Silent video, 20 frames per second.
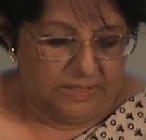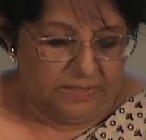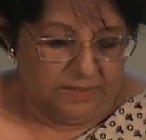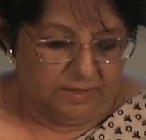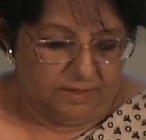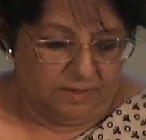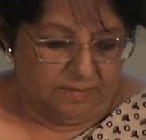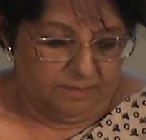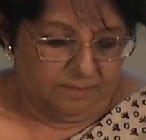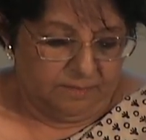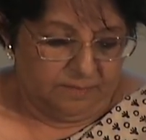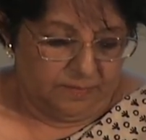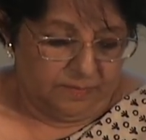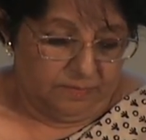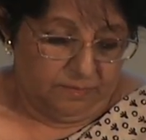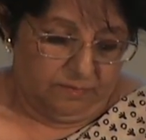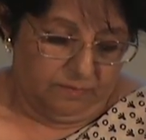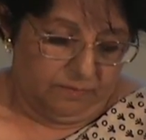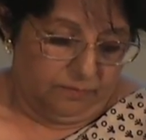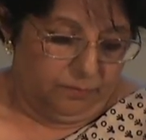Um,
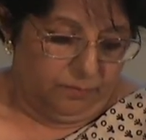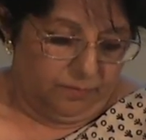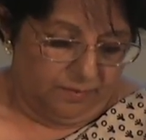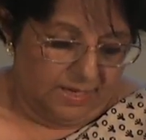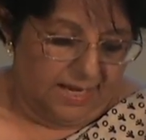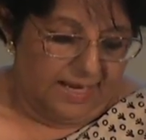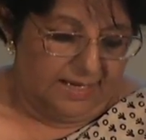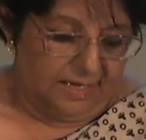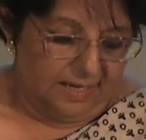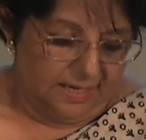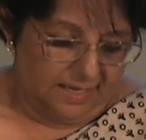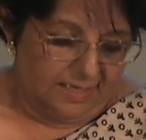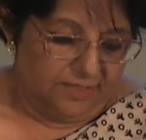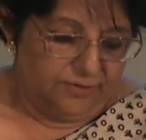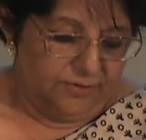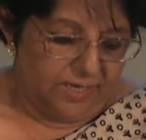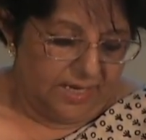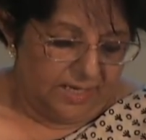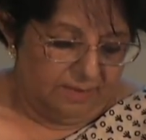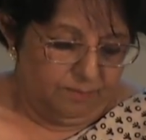I,
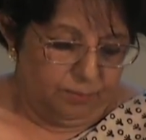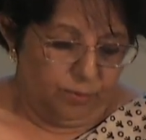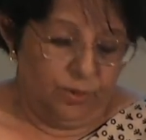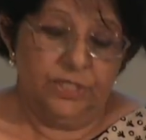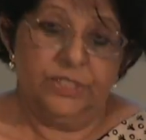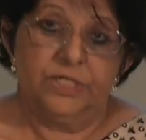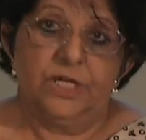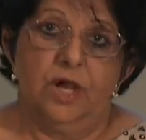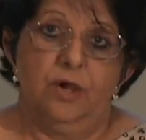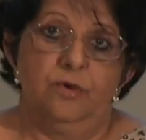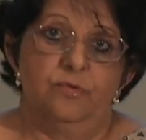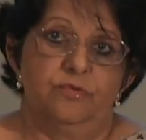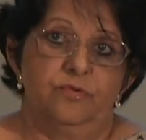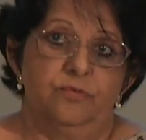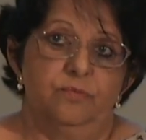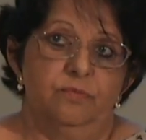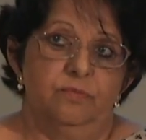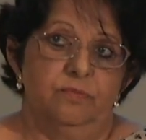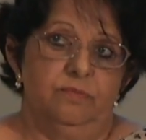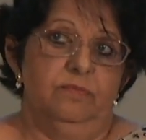I'll, I'll point out
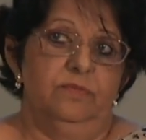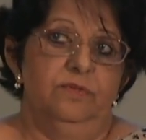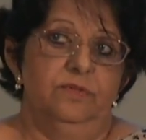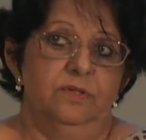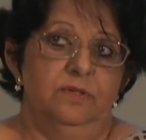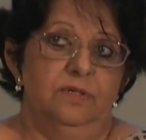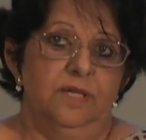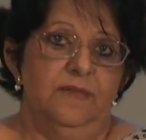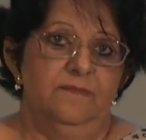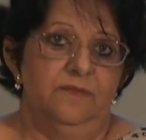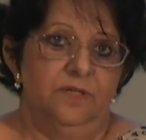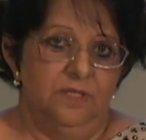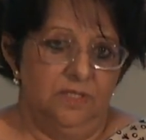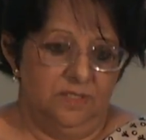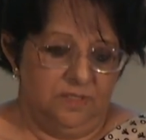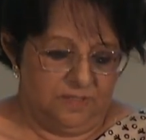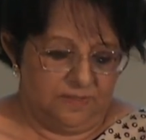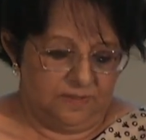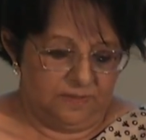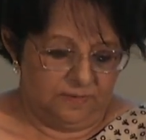the
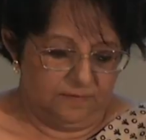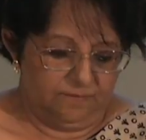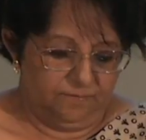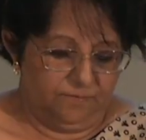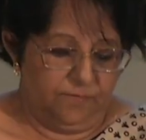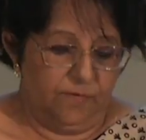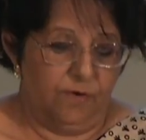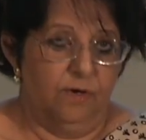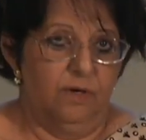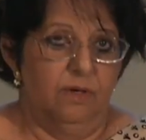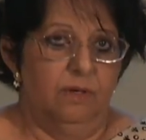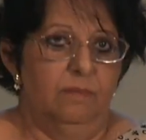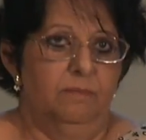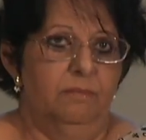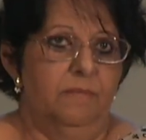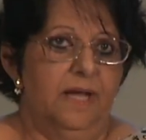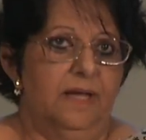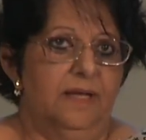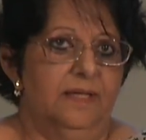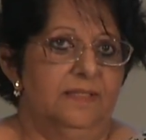evidence for
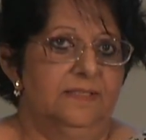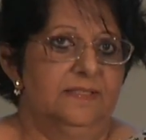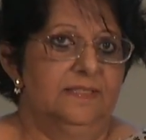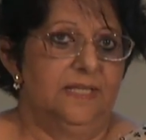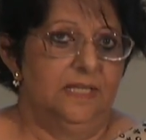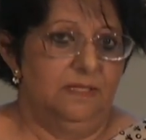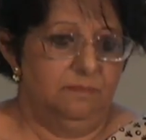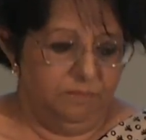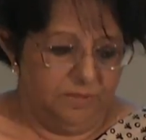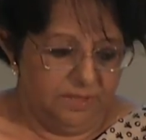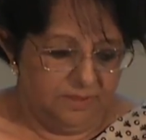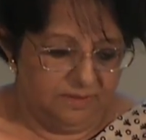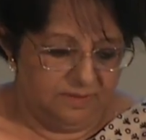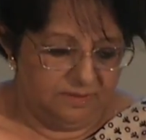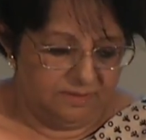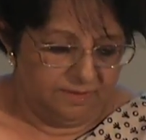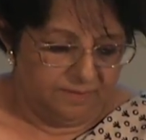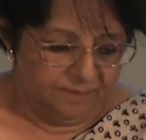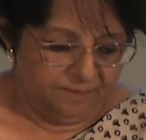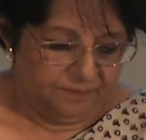my statement.
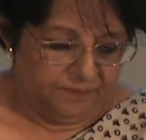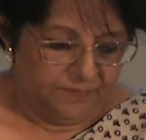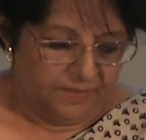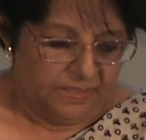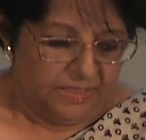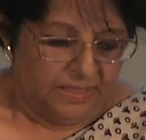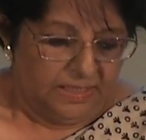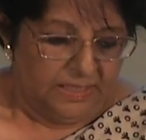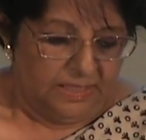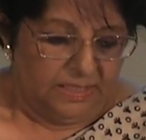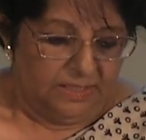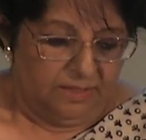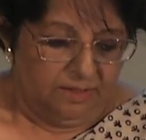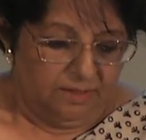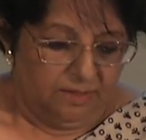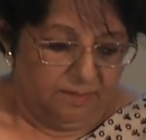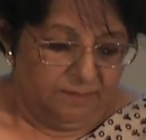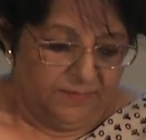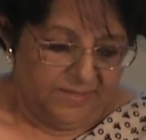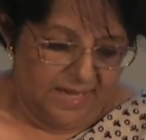
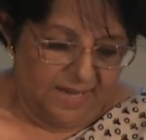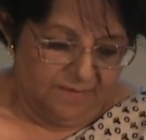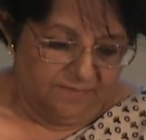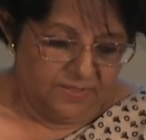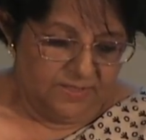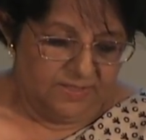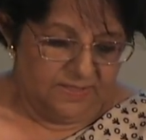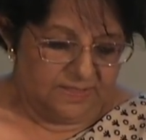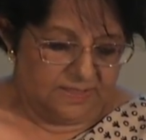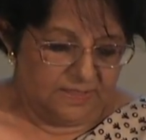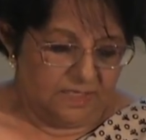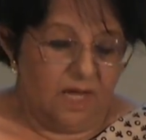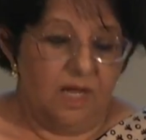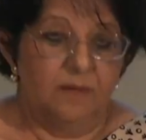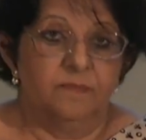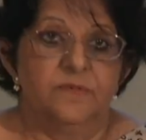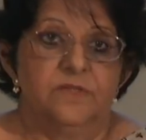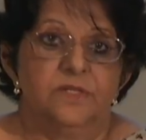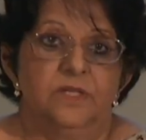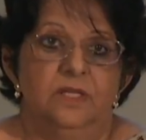Um, the evidence
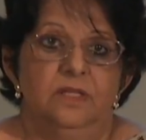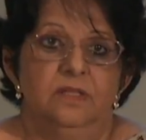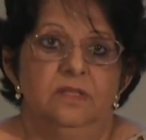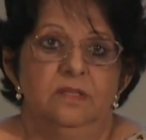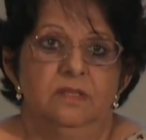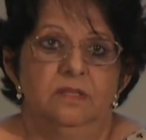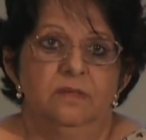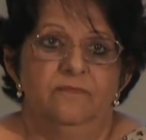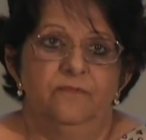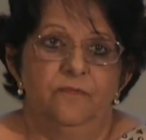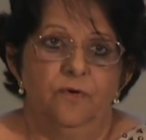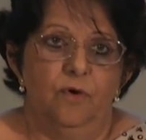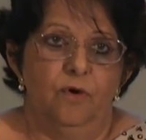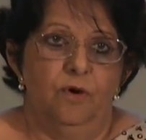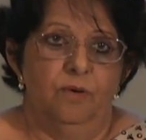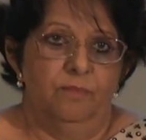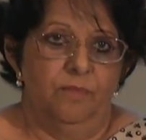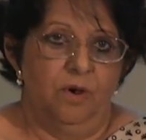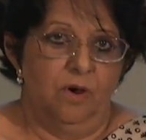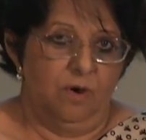comes in the
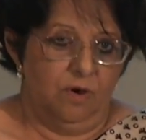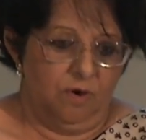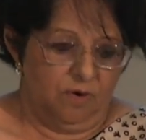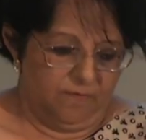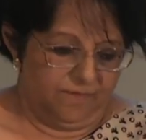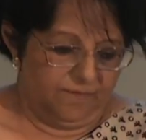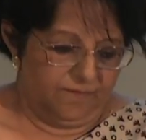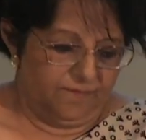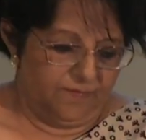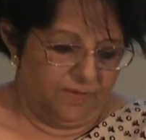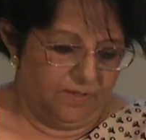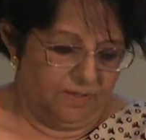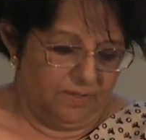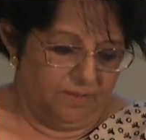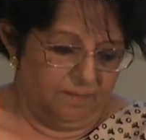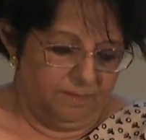form of um,